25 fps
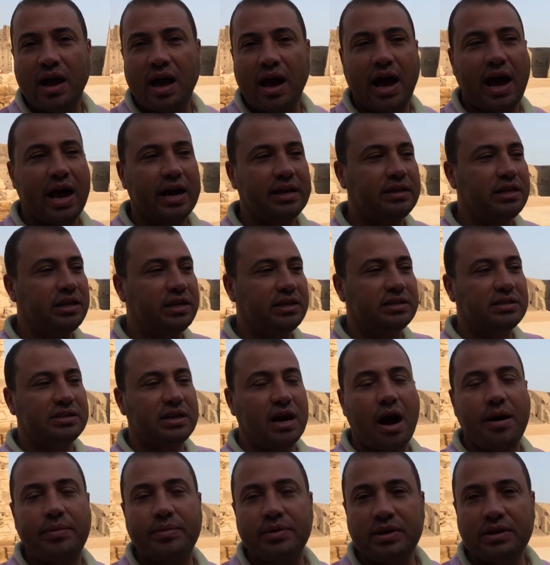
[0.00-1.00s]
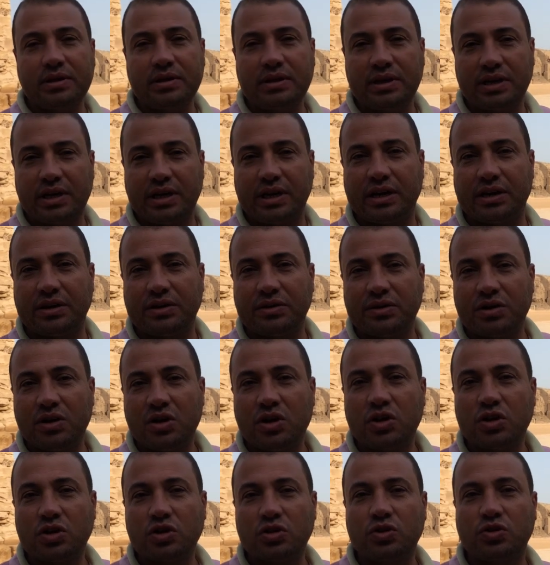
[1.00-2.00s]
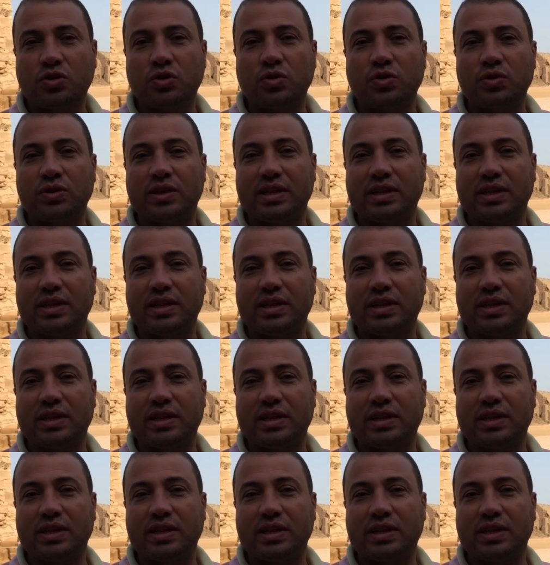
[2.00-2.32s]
and he's coming here to